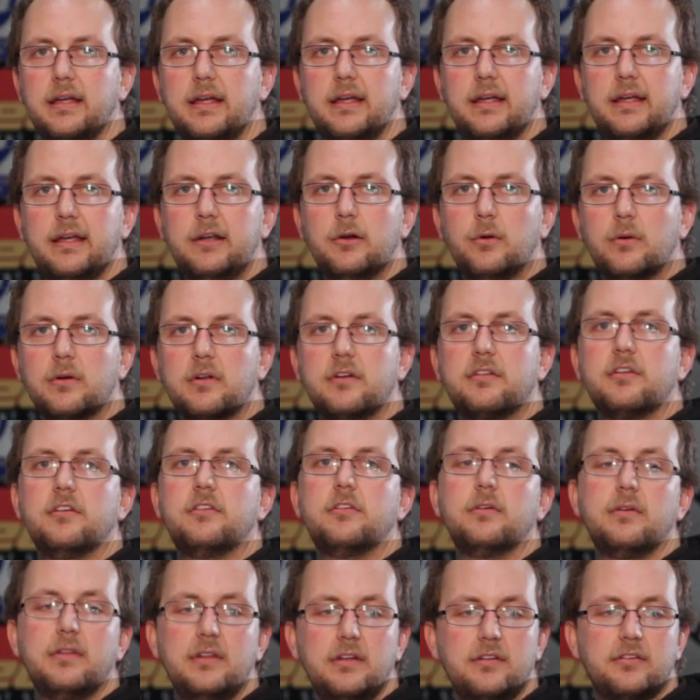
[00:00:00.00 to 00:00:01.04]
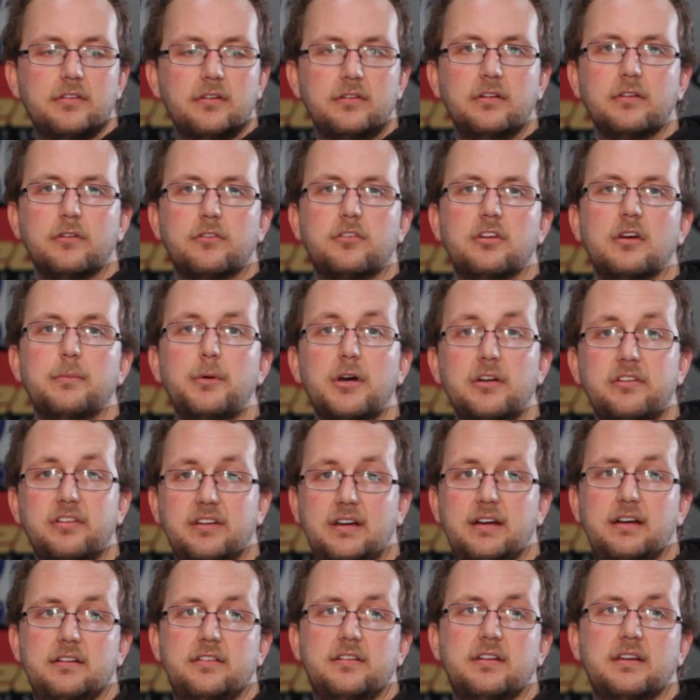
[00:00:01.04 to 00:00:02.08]
In order to do this on your
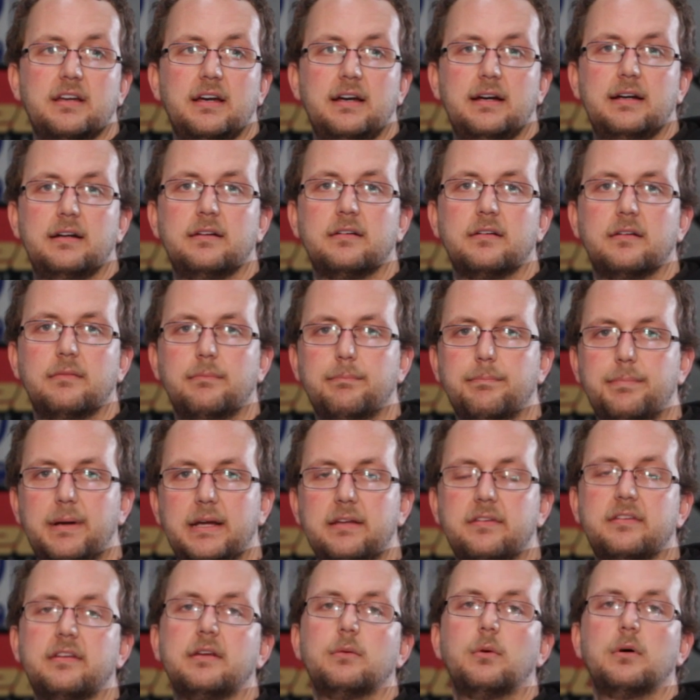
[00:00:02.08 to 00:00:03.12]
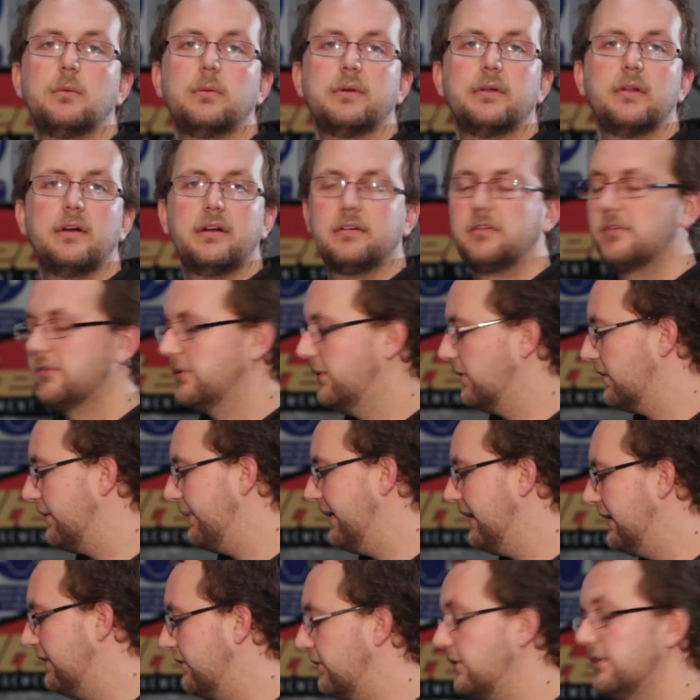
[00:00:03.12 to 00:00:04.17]
turbocharged car, basically what we'd like to talk
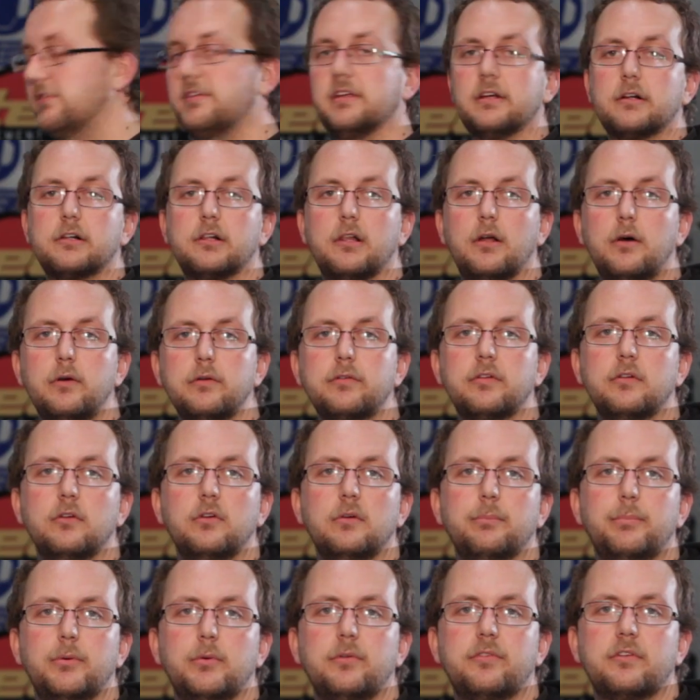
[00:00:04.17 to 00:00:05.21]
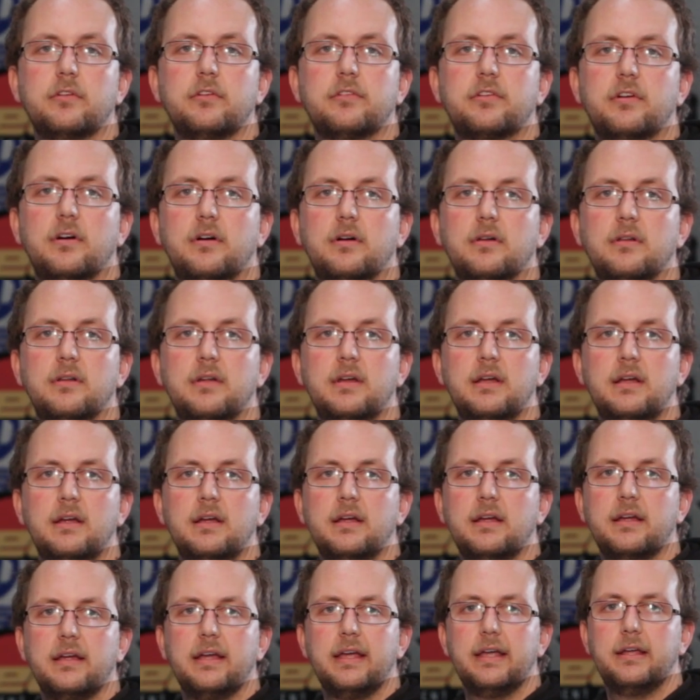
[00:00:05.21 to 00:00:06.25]
about is using closed loop boost control
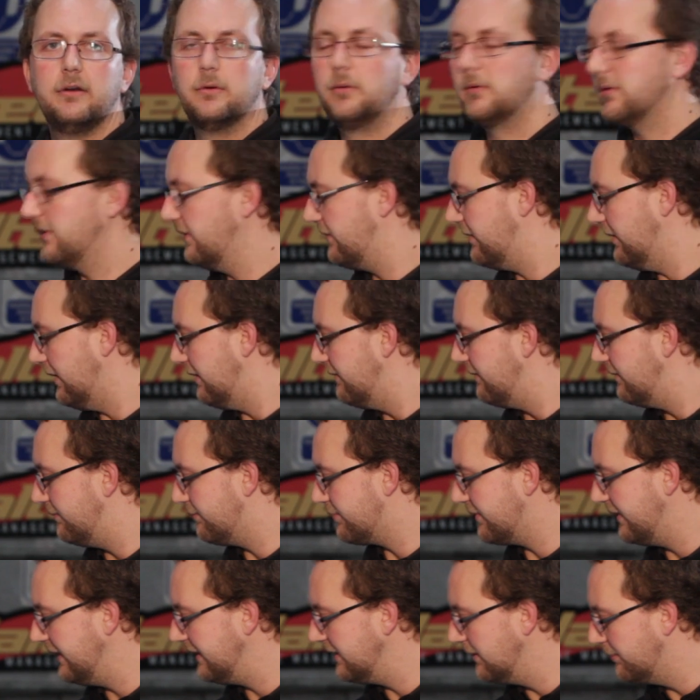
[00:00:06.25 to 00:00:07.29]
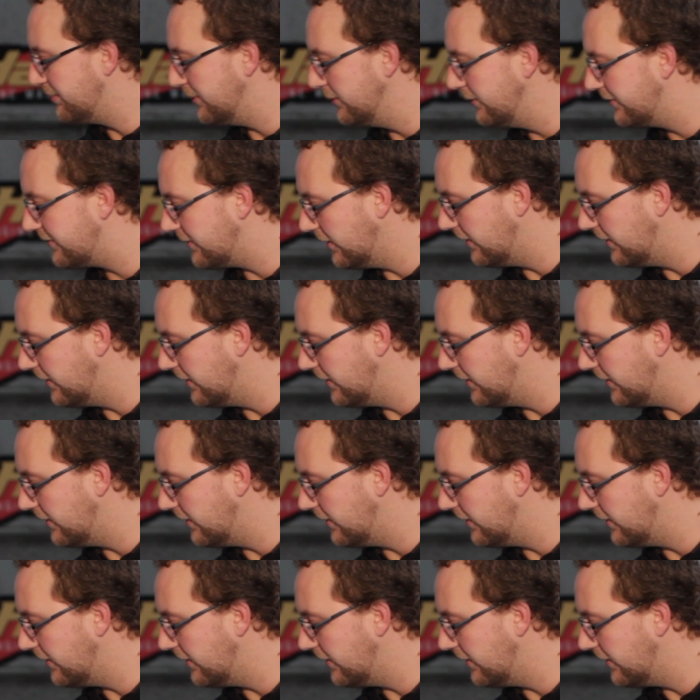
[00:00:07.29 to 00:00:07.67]
in order to bring the boost